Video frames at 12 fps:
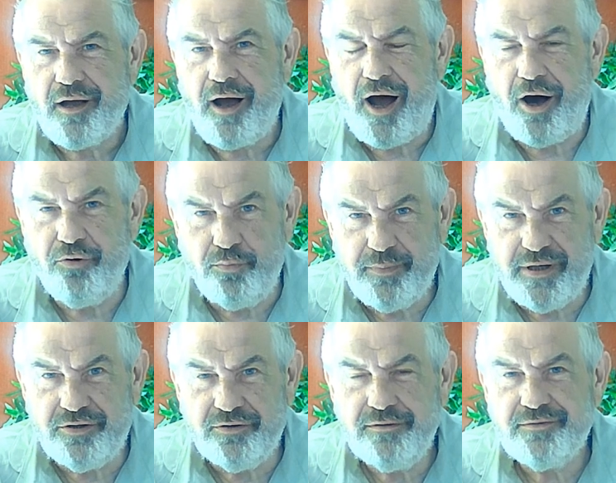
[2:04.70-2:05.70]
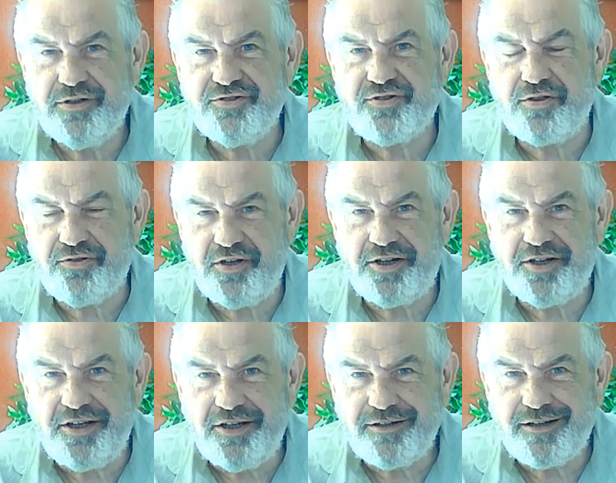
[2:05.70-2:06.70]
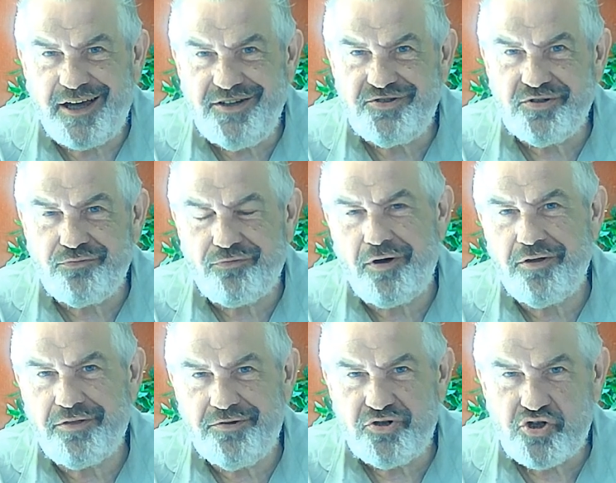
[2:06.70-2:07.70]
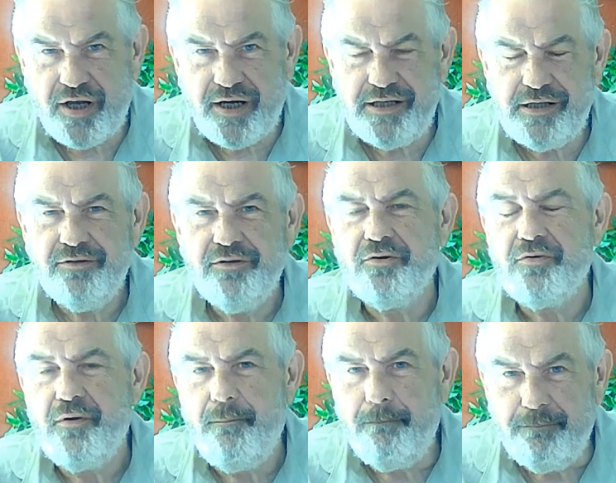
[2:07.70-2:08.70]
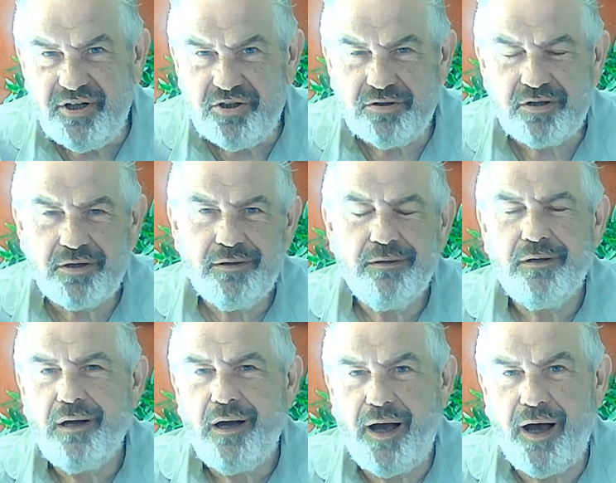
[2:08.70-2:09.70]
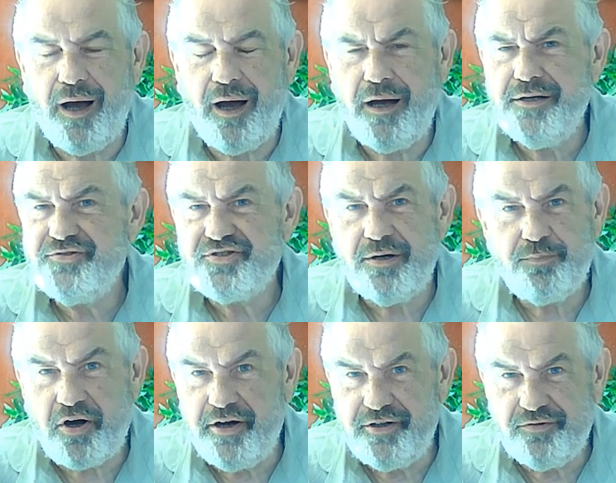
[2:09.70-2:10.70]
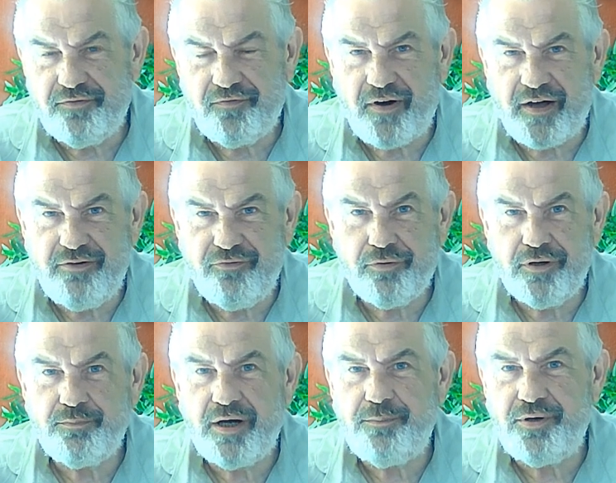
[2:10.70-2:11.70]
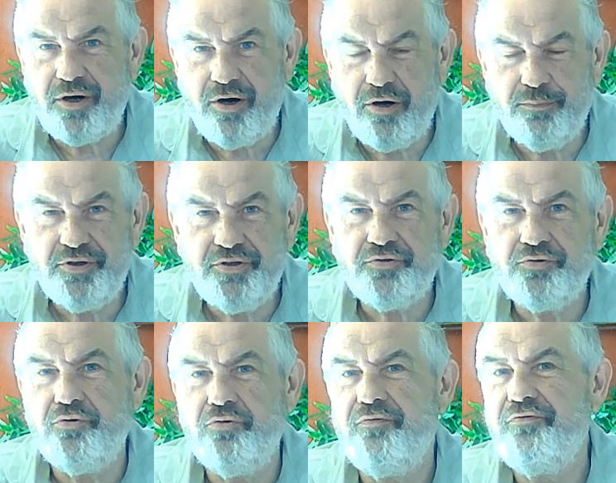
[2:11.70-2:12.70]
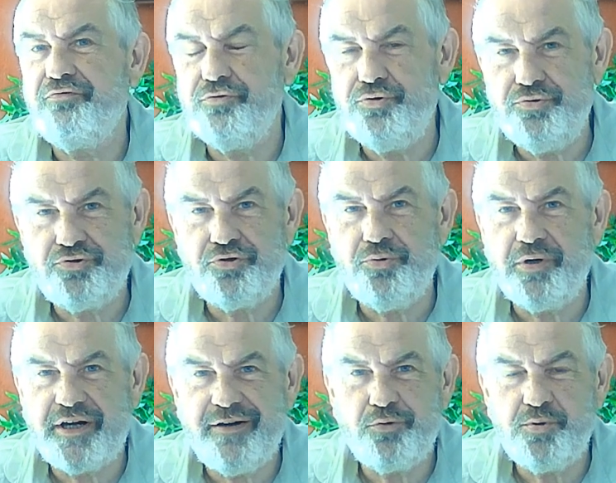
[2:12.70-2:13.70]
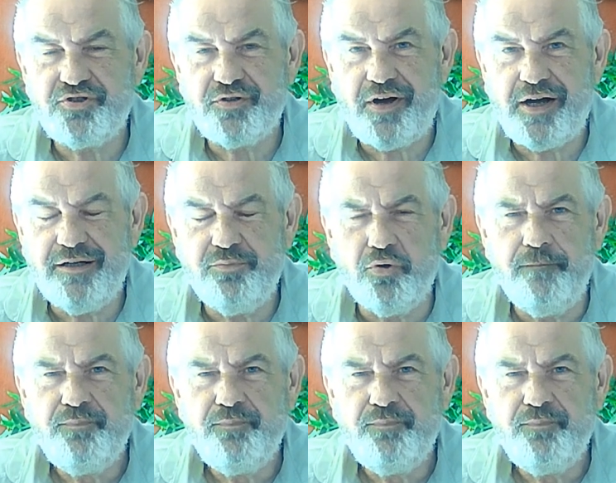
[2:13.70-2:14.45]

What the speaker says: oatmeal as the thickening agent rather than jelly, milk, and some kind of flavouring, maybe almond or fruit or whatever was available.